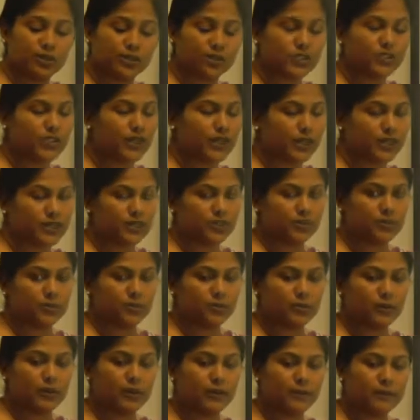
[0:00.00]
check is
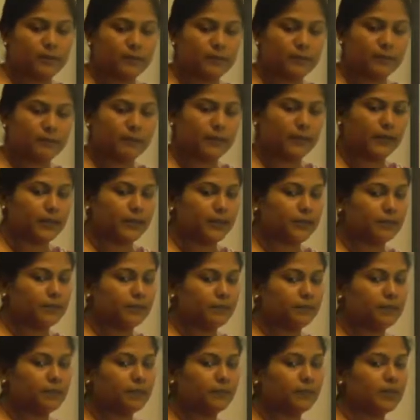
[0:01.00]
to be paid.
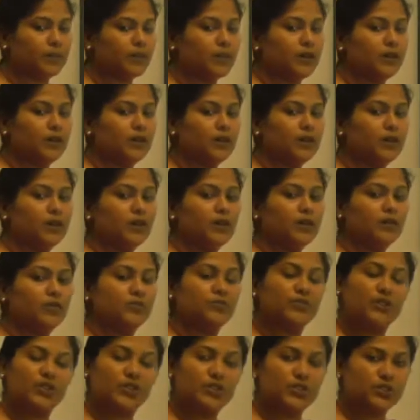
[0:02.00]
The
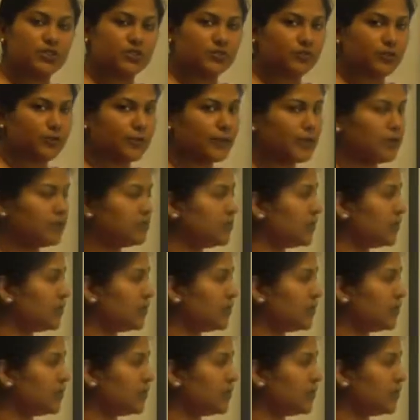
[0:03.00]
features of a bill of